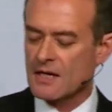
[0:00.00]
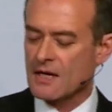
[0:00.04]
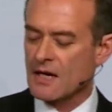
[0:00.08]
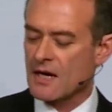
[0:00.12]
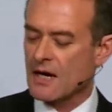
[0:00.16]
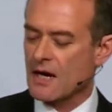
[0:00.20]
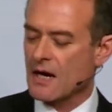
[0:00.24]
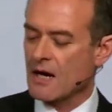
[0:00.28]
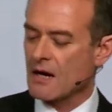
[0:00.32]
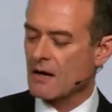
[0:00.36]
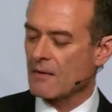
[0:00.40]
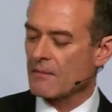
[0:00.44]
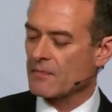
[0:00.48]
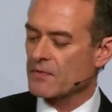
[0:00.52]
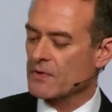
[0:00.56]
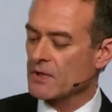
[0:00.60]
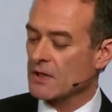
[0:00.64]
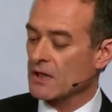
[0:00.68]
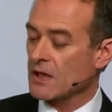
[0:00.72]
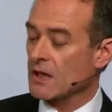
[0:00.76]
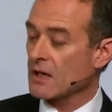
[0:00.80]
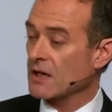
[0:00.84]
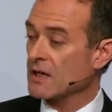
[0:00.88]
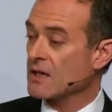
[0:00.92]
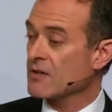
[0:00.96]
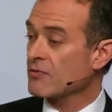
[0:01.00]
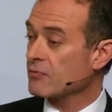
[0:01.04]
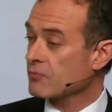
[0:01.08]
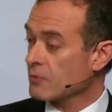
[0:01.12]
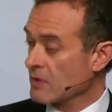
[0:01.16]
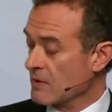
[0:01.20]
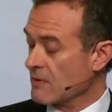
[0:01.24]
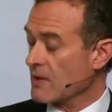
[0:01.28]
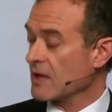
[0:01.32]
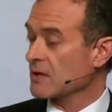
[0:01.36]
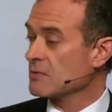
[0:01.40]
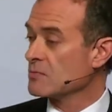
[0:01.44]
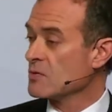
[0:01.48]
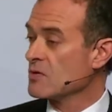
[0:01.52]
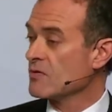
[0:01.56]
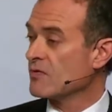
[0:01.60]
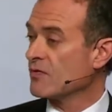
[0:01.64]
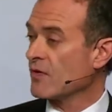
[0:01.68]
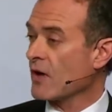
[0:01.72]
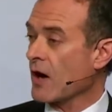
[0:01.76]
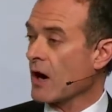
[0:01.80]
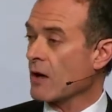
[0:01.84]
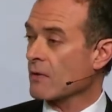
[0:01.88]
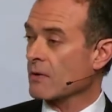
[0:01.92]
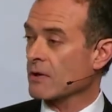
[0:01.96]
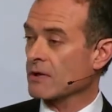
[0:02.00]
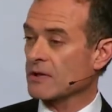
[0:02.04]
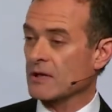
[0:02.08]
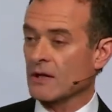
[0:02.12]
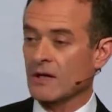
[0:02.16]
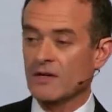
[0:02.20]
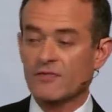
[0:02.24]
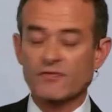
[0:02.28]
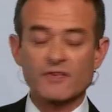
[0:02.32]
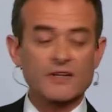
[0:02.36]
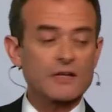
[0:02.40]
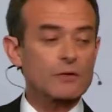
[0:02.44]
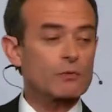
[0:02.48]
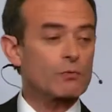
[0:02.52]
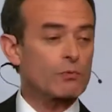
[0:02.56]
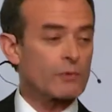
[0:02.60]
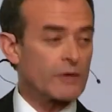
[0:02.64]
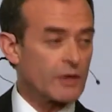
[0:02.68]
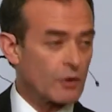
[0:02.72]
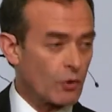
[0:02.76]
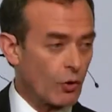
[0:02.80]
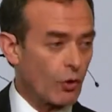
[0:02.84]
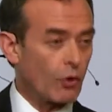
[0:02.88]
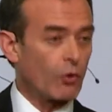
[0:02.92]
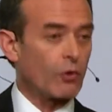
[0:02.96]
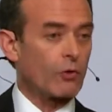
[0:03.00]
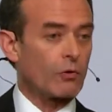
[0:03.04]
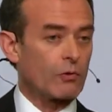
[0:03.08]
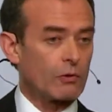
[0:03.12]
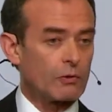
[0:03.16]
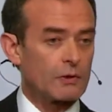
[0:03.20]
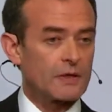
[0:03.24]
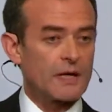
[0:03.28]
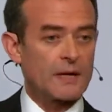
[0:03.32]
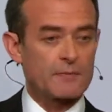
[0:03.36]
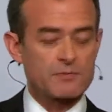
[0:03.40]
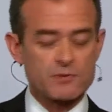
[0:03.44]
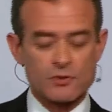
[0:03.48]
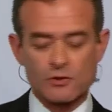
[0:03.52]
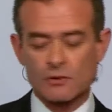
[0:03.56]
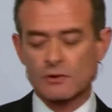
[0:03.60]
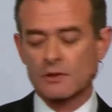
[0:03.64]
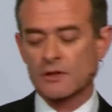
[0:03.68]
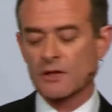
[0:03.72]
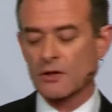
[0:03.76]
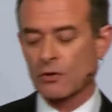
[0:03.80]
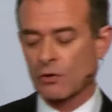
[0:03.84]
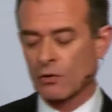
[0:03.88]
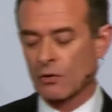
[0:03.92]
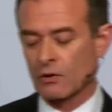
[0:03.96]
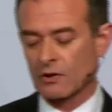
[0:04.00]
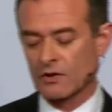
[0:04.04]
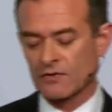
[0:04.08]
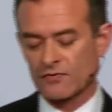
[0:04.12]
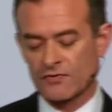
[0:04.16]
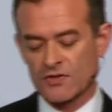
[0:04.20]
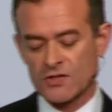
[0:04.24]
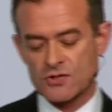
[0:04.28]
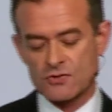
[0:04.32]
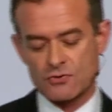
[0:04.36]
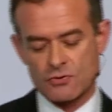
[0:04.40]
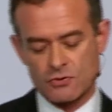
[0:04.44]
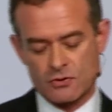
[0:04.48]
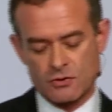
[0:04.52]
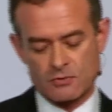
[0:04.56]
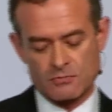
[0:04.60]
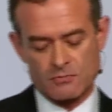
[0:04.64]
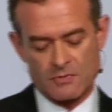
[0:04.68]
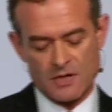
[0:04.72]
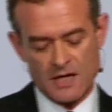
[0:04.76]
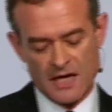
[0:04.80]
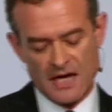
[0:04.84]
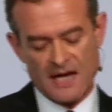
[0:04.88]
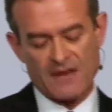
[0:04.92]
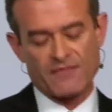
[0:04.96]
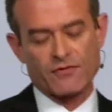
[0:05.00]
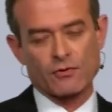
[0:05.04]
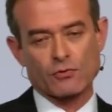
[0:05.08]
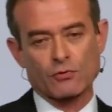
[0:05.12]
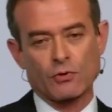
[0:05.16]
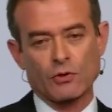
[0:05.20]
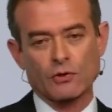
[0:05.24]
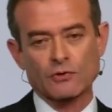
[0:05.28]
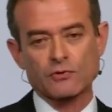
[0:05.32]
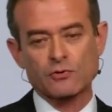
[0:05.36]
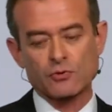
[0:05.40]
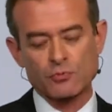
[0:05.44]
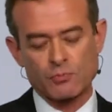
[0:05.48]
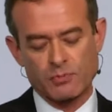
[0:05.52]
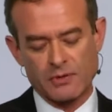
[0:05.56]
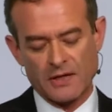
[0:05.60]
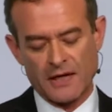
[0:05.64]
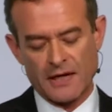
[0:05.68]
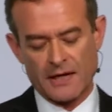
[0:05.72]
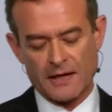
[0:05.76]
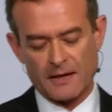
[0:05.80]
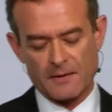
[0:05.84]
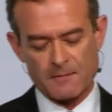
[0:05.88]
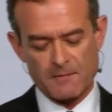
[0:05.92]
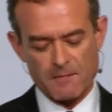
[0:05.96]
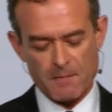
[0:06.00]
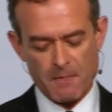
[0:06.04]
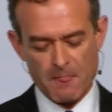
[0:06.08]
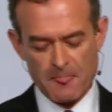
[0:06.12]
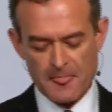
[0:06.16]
You know, if we want to move forward, I think we all, absolutely all in this room, have a role to play.